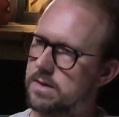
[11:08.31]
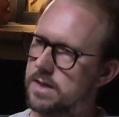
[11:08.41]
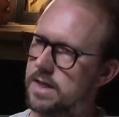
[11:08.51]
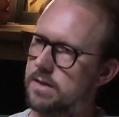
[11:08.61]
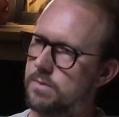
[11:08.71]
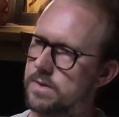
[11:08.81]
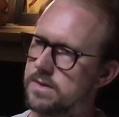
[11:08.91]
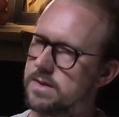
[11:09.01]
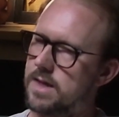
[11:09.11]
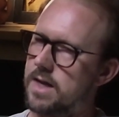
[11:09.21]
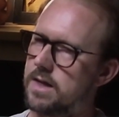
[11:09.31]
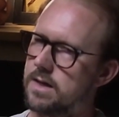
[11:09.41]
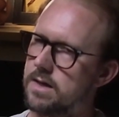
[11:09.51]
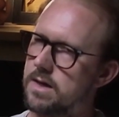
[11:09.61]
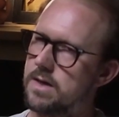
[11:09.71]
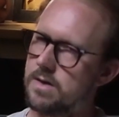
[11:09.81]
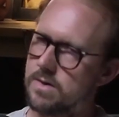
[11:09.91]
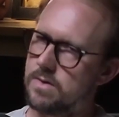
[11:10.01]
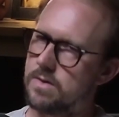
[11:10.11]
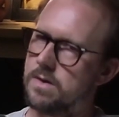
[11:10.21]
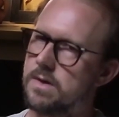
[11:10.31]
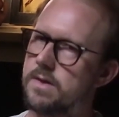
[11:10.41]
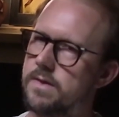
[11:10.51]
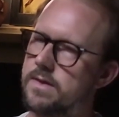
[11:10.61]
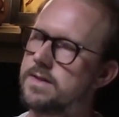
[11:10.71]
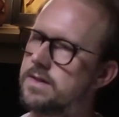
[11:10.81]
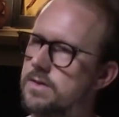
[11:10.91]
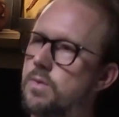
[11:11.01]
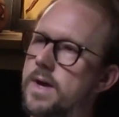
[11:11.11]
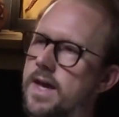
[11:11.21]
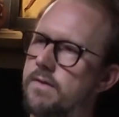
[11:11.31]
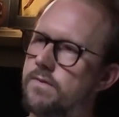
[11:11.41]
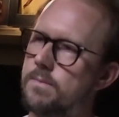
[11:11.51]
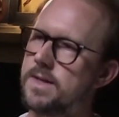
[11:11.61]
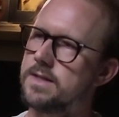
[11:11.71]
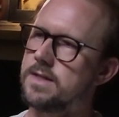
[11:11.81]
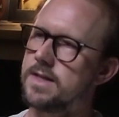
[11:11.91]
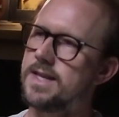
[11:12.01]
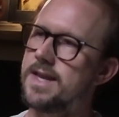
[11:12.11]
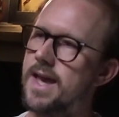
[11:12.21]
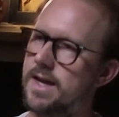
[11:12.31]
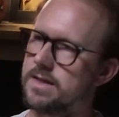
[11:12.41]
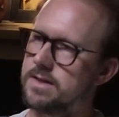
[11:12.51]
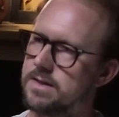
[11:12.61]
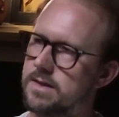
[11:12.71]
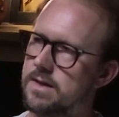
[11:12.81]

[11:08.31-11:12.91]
And it was like, oh, this is a way for me to connect